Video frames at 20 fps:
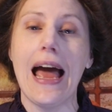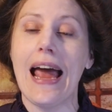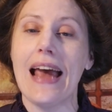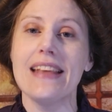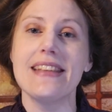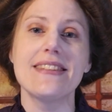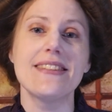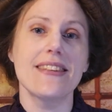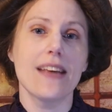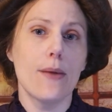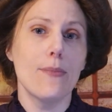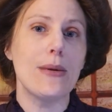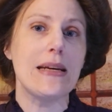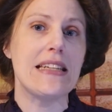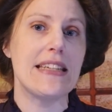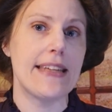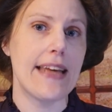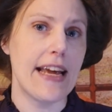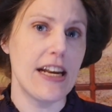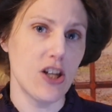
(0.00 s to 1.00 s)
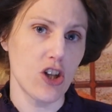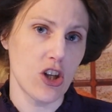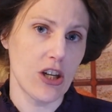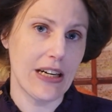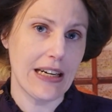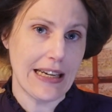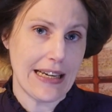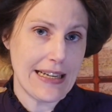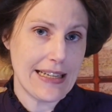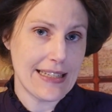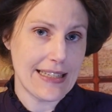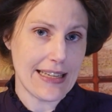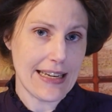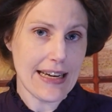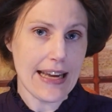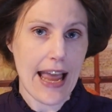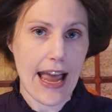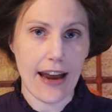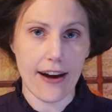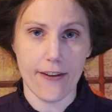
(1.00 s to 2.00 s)
and some intentionally
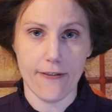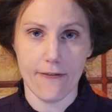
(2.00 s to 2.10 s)
seek out